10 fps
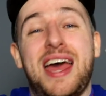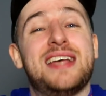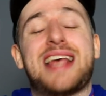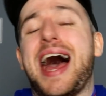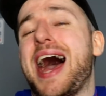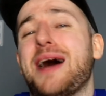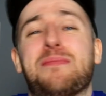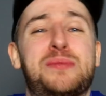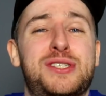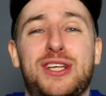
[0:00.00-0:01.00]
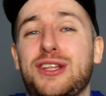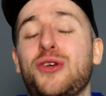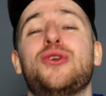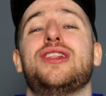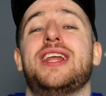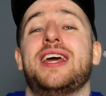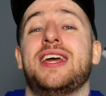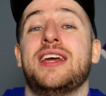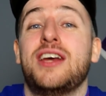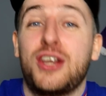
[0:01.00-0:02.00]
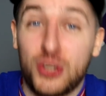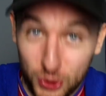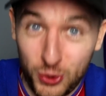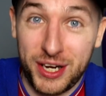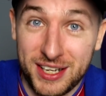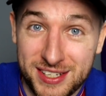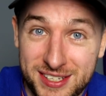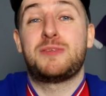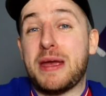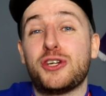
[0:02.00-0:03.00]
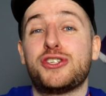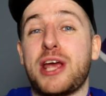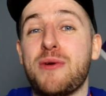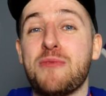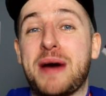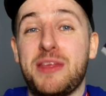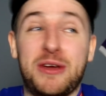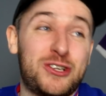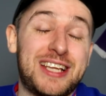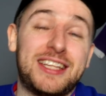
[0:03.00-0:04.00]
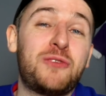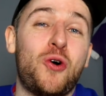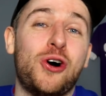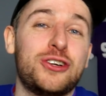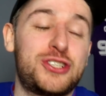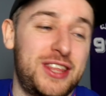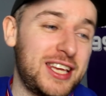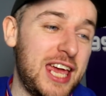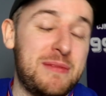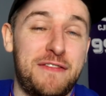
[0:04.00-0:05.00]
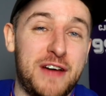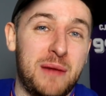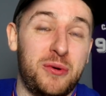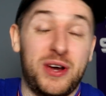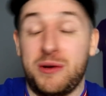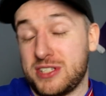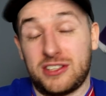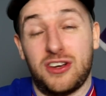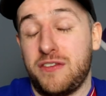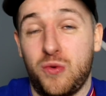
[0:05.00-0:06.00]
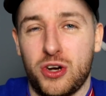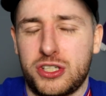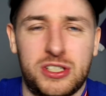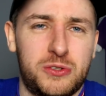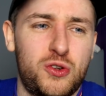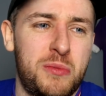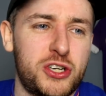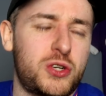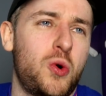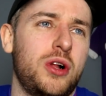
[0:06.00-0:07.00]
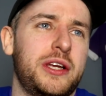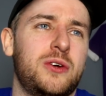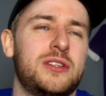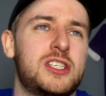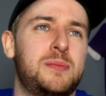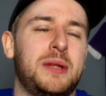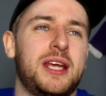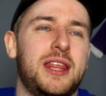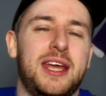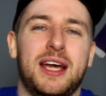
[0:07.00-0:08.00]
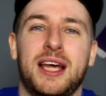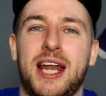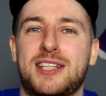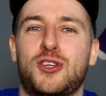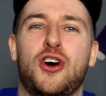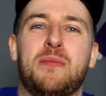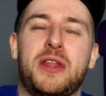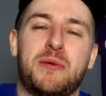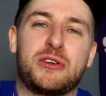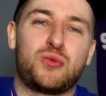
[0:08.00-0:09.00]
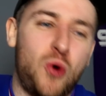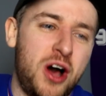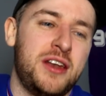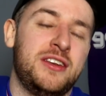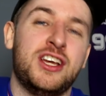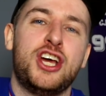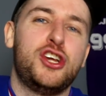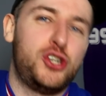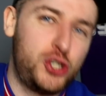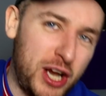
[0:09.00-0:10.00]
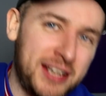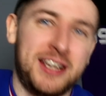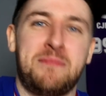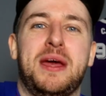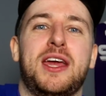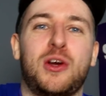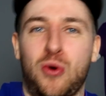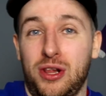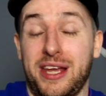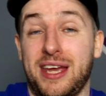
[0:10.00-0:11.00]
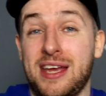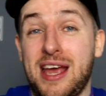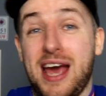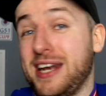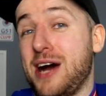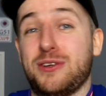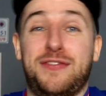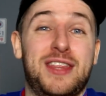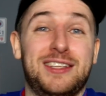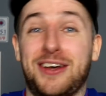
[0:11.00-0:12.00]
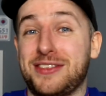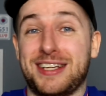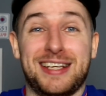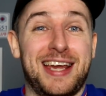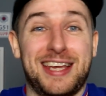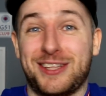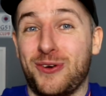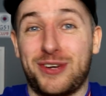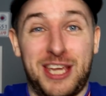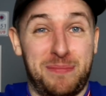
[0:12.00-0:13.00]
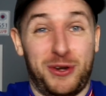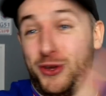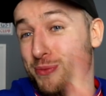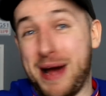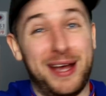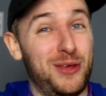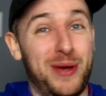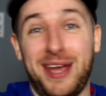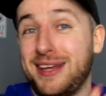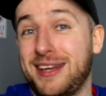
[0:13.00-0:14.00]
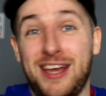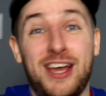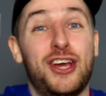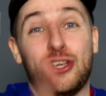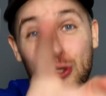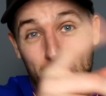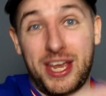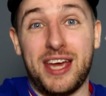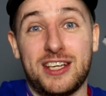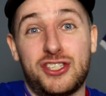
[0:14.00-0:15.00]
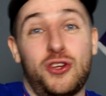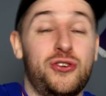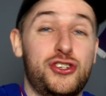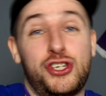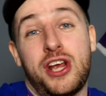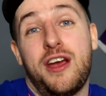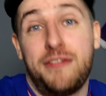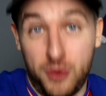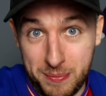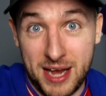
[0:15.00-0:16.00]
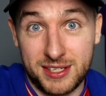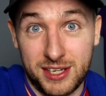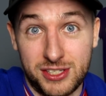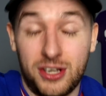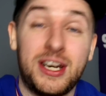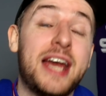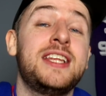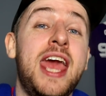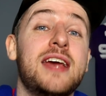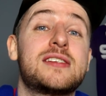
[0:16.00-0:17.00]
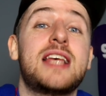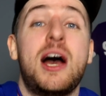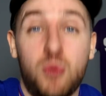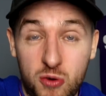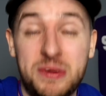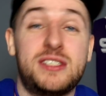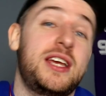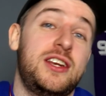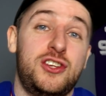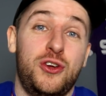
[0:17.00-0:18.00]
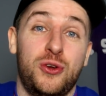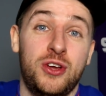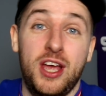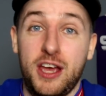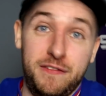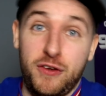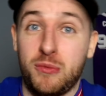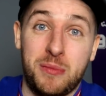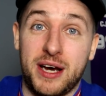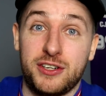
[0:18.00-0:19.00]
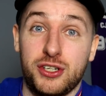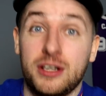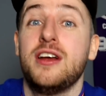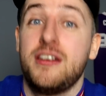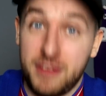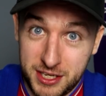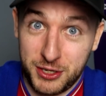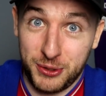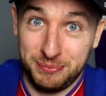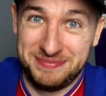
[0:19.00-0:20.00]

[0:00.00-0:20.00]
is absolutely glorious. Special shout out by the way because I did watch the Gamey football and it was a tough watch because there was not much quality on display there at all but there was one shining bit of quality and that was for the Dundee United goalkeeper who by the way you're getting a staunch fruit basket, son. And yes, I will be signing you in Football Manager. Thank you.